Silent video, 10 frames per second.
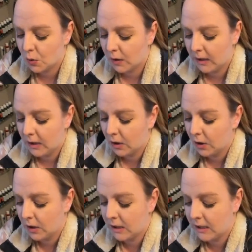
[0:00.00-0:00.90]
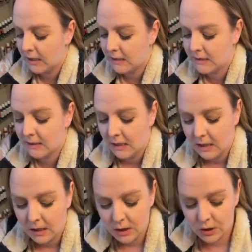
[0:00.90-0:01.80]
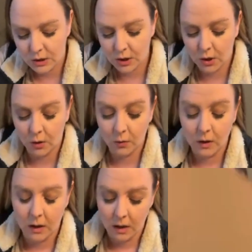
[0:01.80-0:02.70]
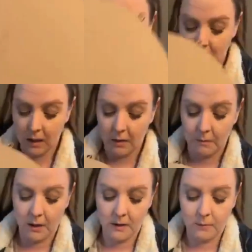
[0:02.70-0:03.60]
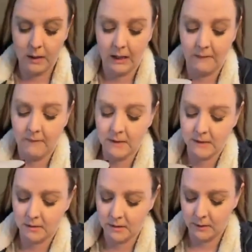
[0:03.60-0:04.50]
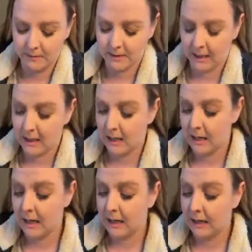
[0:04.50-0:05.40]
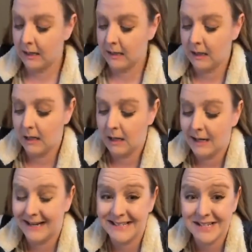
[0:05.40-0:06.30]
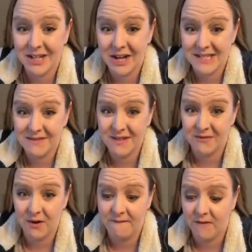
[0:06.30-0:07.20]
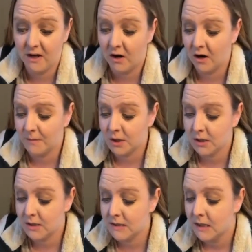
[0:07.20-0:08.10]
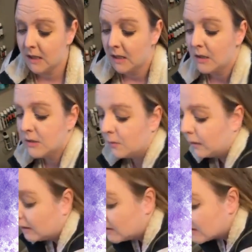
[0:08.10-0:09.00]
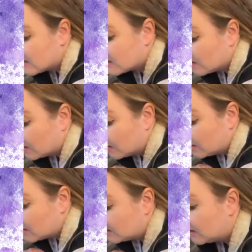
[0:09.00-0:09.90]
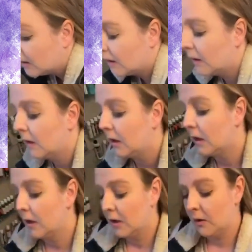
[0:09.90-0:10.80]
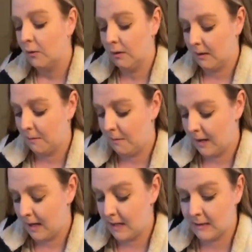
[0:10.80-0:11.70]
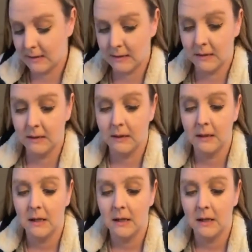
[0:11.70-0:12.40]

Door Hanger kits. So we have this on the website and it has lots of different fun options. So we're going to start with the base